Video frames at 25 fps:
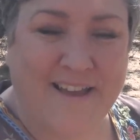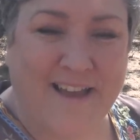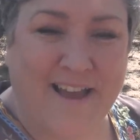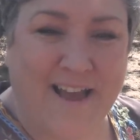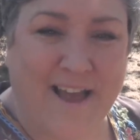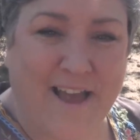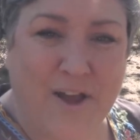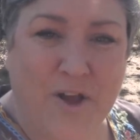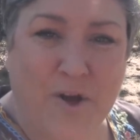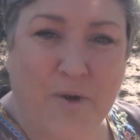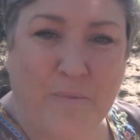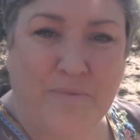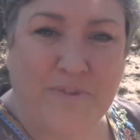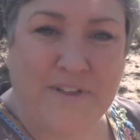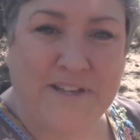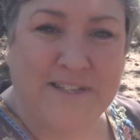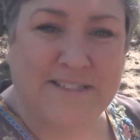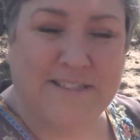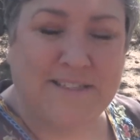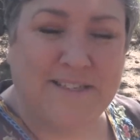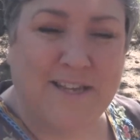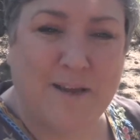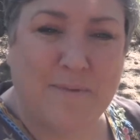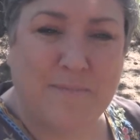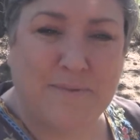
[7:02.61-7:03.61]
I hope these
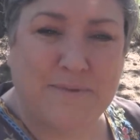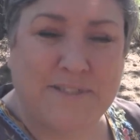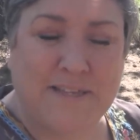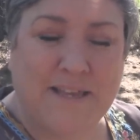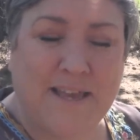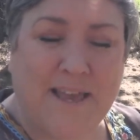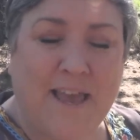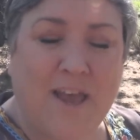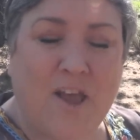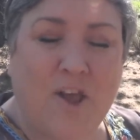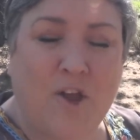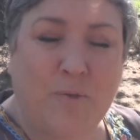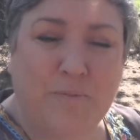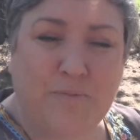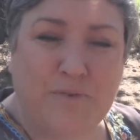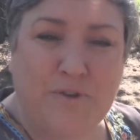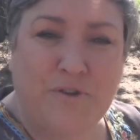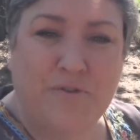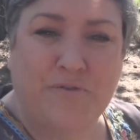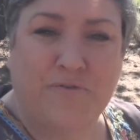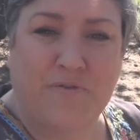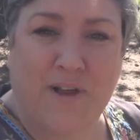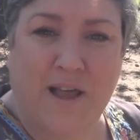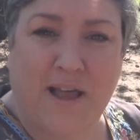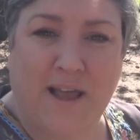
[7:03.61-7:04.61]
tips helped you
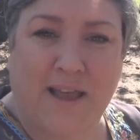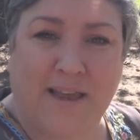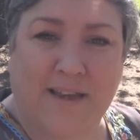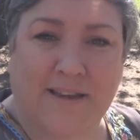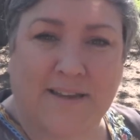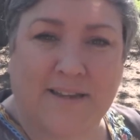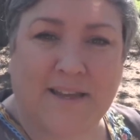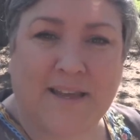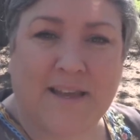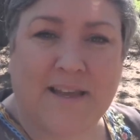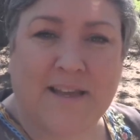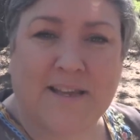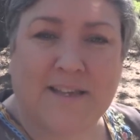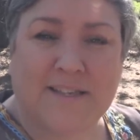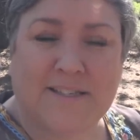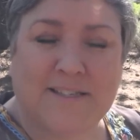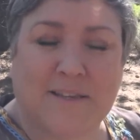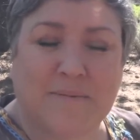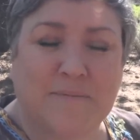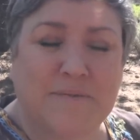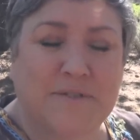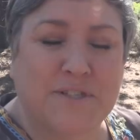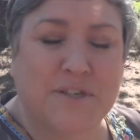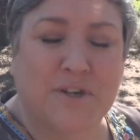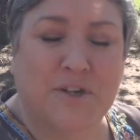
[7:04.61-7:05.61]
find
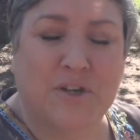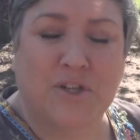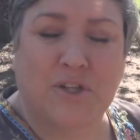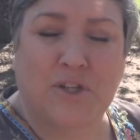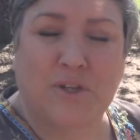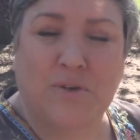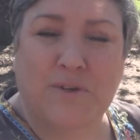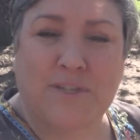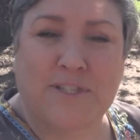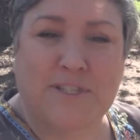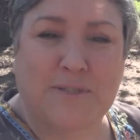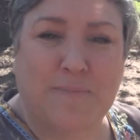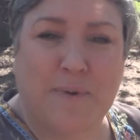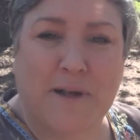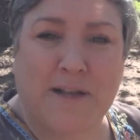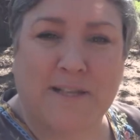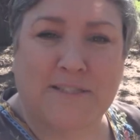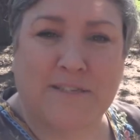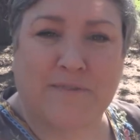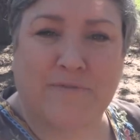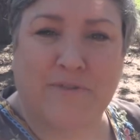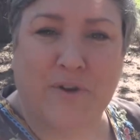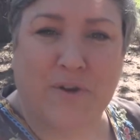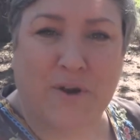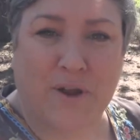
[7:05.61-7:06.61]
some secluded spots
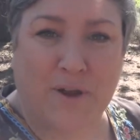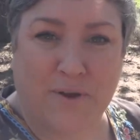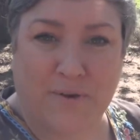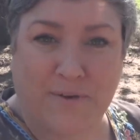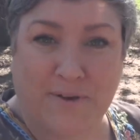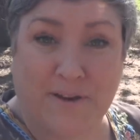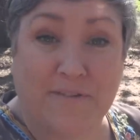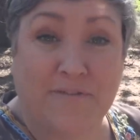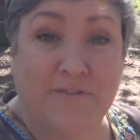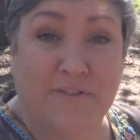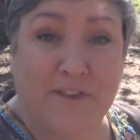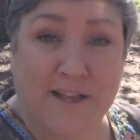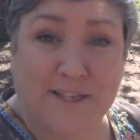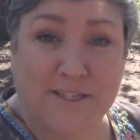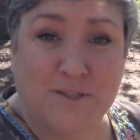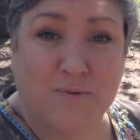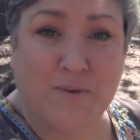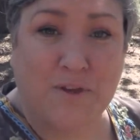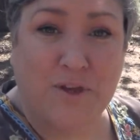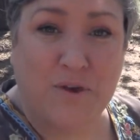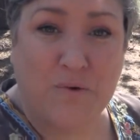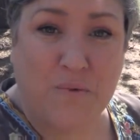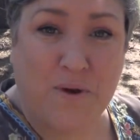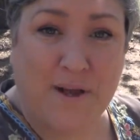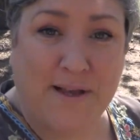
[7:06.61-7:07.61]
of your own if that's what
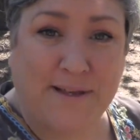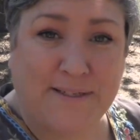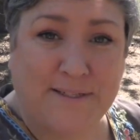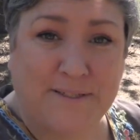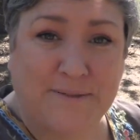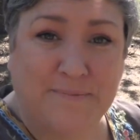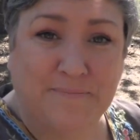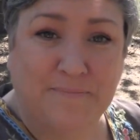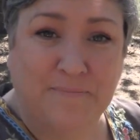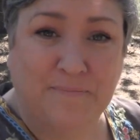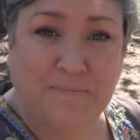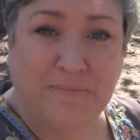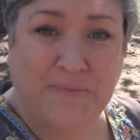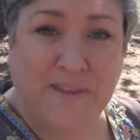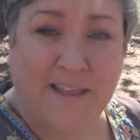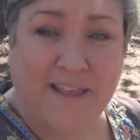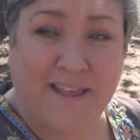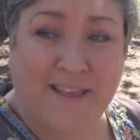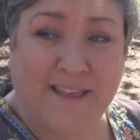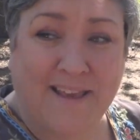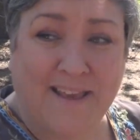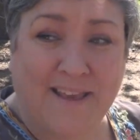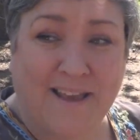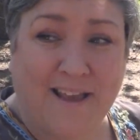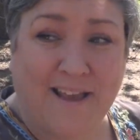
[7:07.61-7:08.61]
you want.
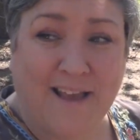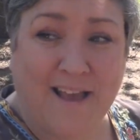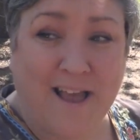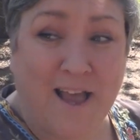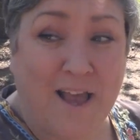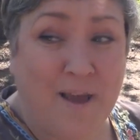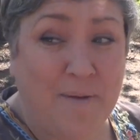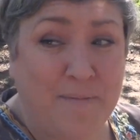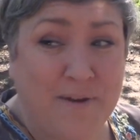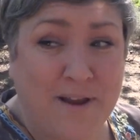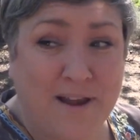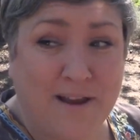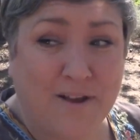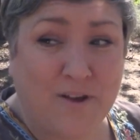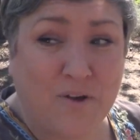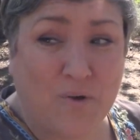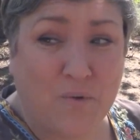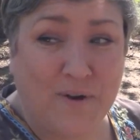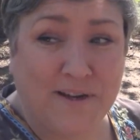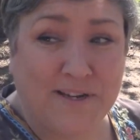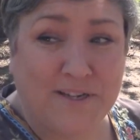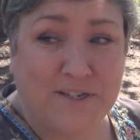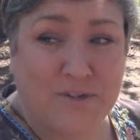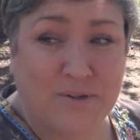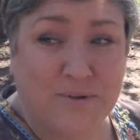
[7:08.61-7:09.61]
I'm not
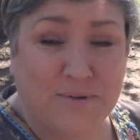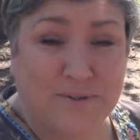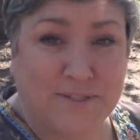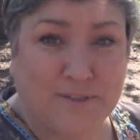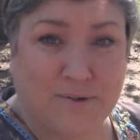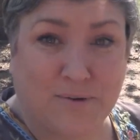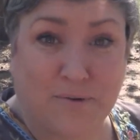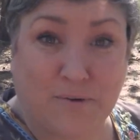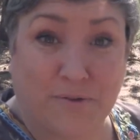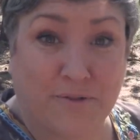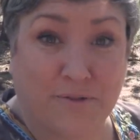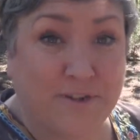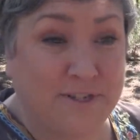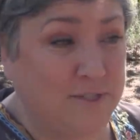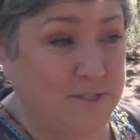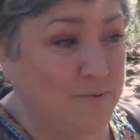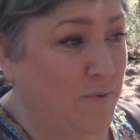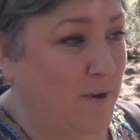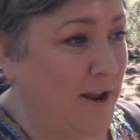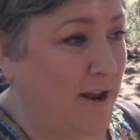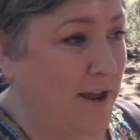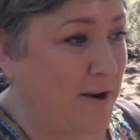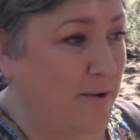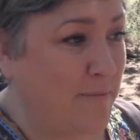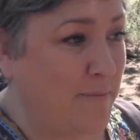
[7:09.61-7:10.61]
going to circle this one
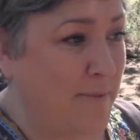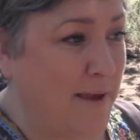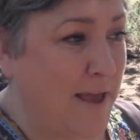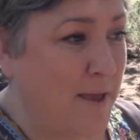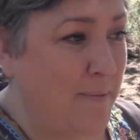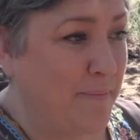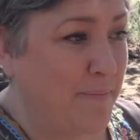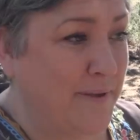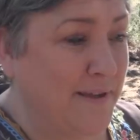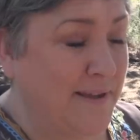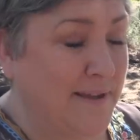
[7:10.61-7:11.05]
on a map.